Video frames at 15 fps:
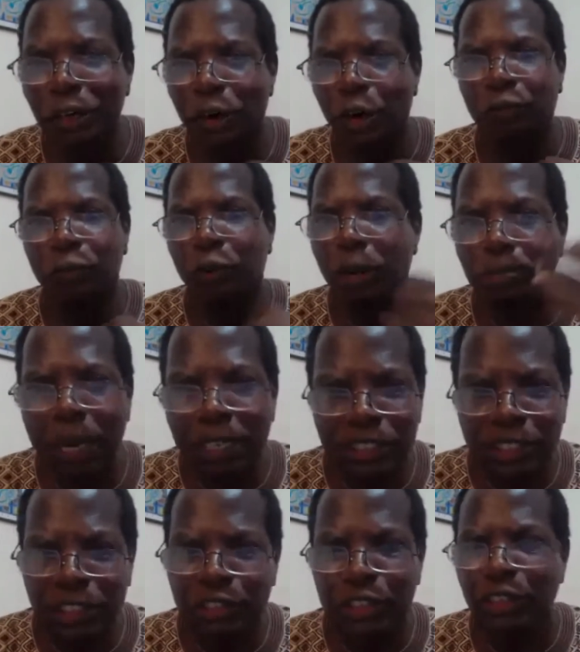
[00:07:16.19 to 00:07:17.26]
or for a
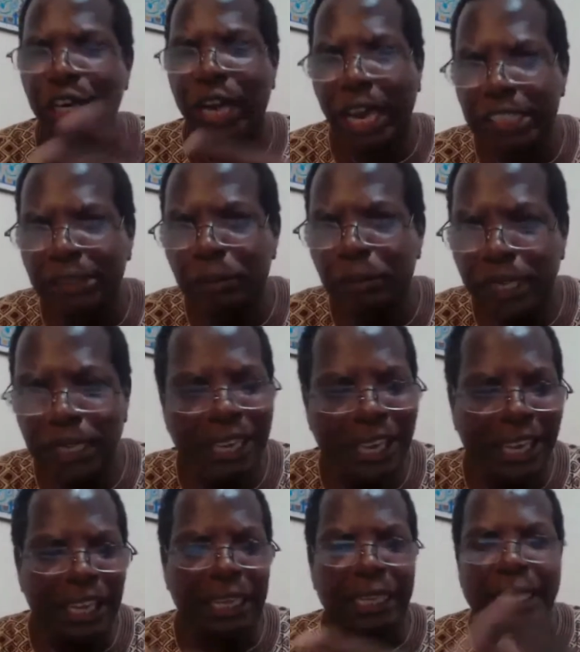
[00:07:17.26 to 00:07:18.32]
master's degree as me.
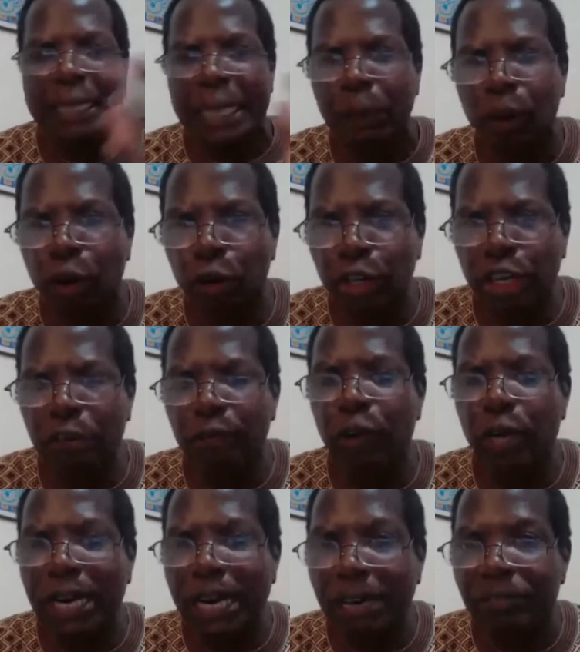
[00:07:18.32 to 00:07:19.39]
They were looking
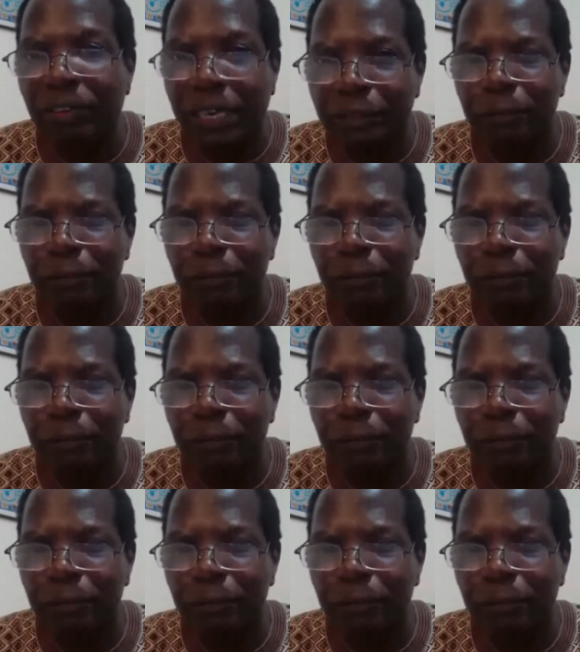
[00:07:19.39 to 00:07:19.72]
for a living.